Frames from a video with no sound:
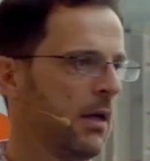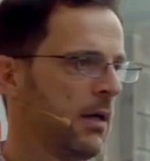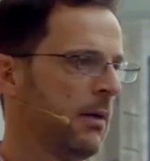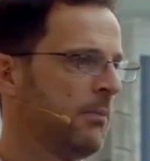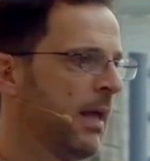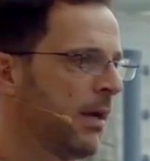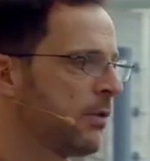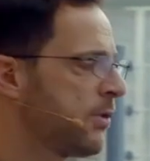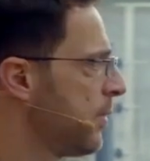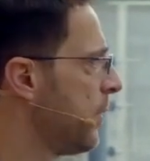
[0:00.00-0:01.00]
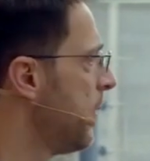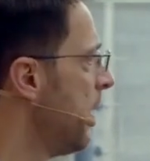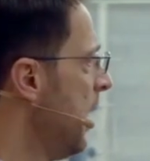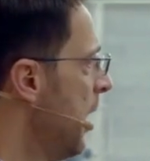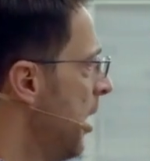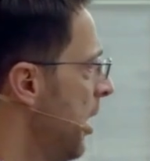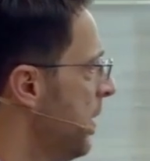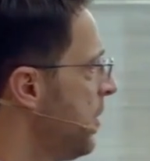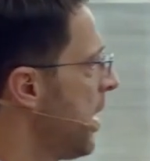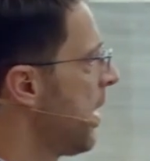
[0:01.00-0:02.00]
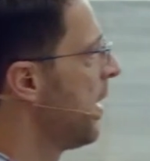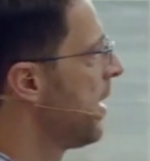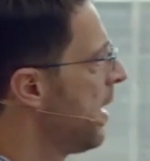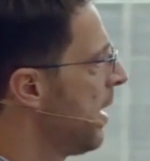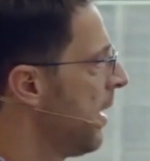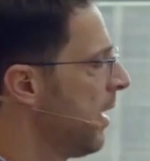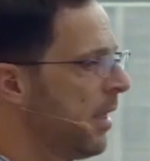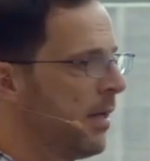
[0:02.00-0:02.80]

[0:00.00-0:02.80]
And also, generally,